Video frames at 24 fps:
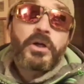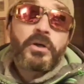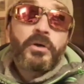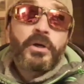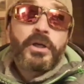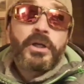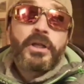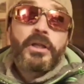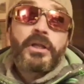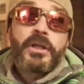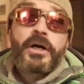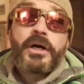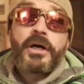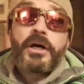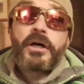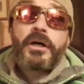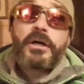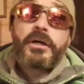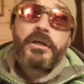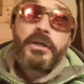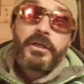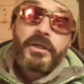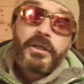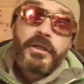I go into
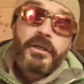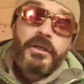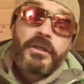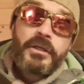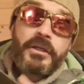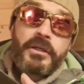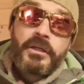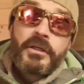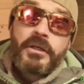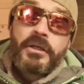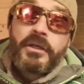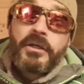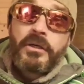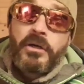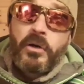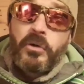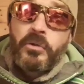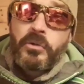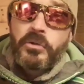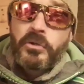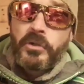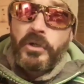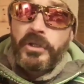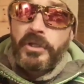that,
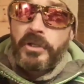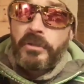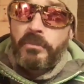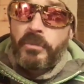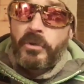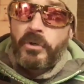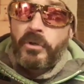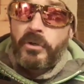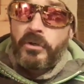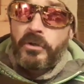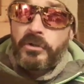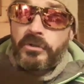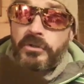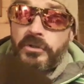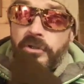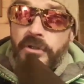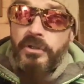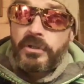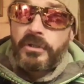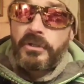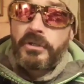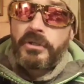also in the box,